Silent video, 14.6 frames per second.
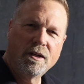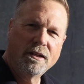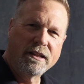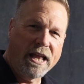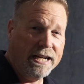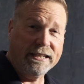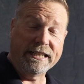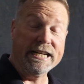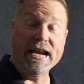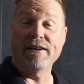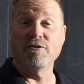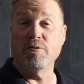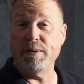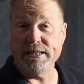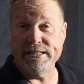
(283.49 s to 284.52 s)
likely
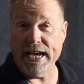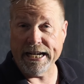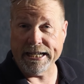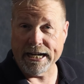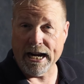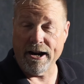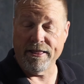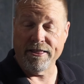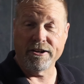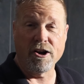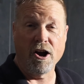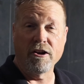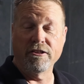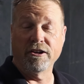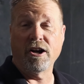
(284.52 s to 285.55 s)
never been taken out of the
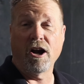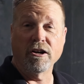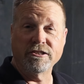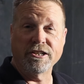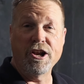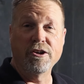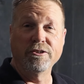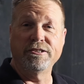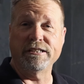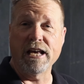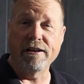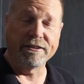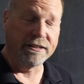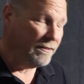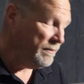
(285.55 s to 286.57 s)
car. The car's an
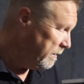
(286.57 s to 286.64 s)
07.